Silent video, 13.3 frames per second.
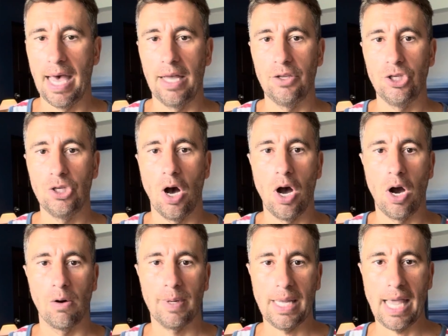you
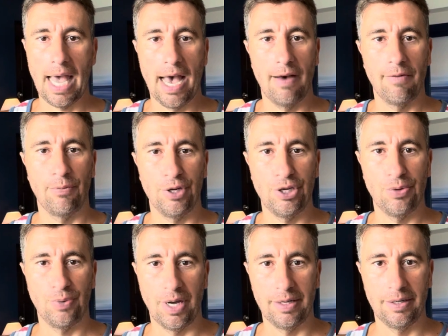already have what you
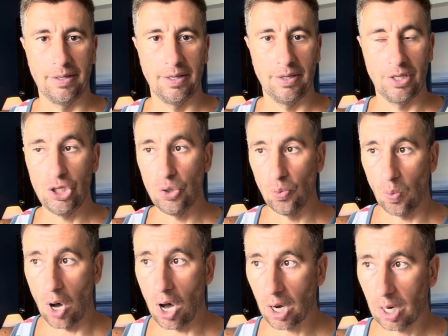want. That you
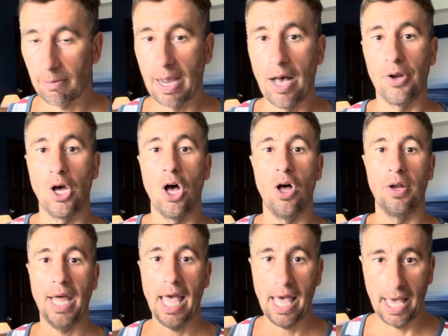walk around all
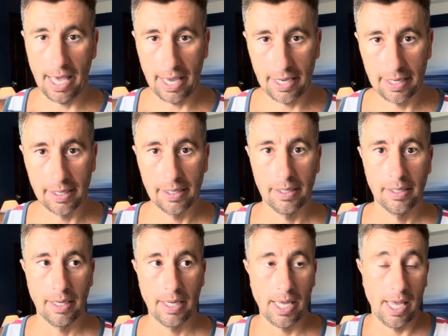day
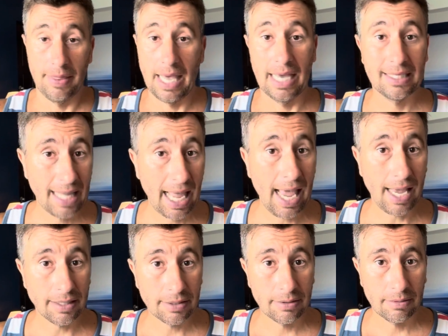in that
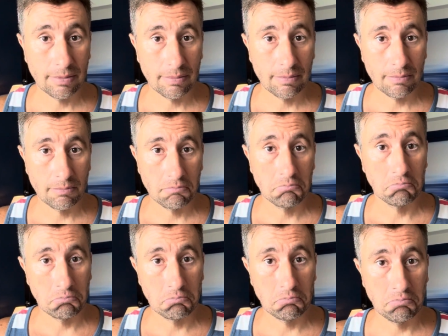state.
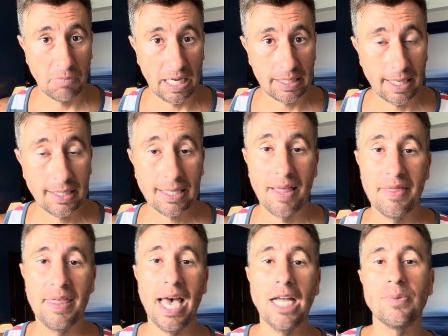Makes sense?
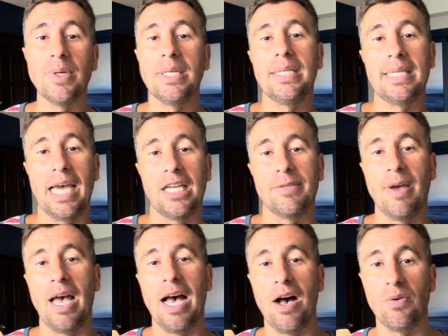That's what
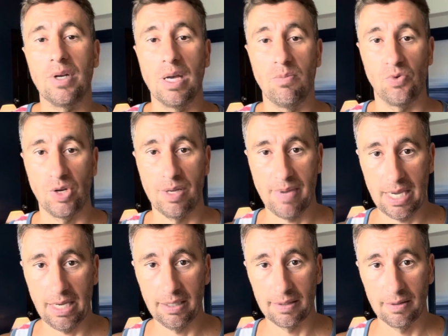detachment outcome really
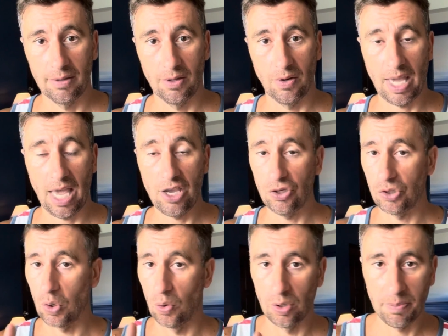means. Okay, you
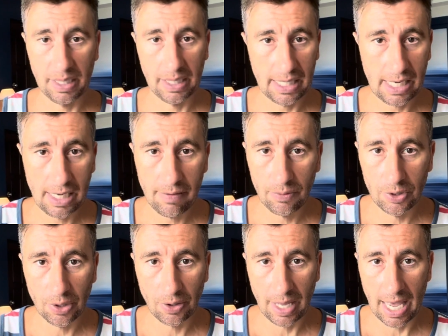totally believe
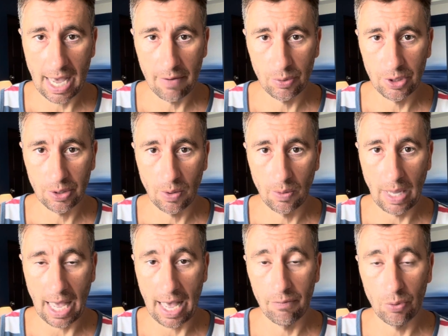you're gonna have
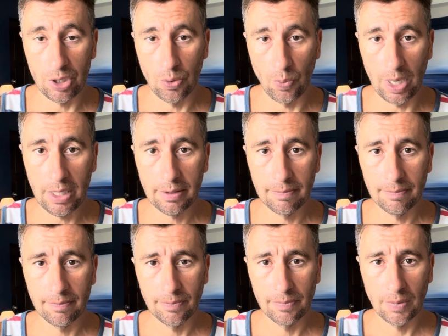what you want.
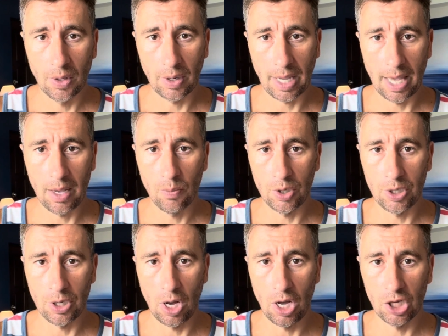Okay, what
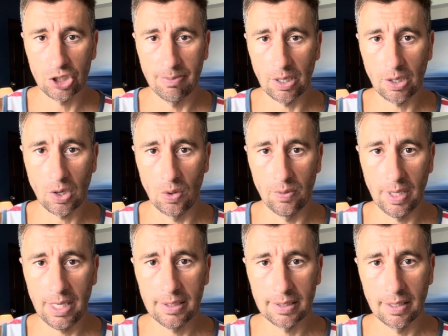your ultimate goal
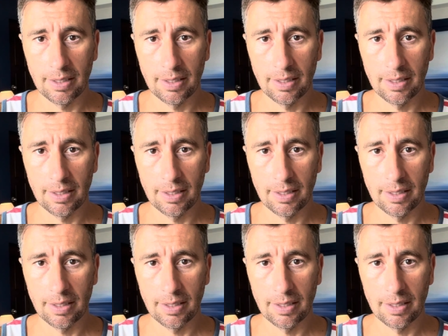is.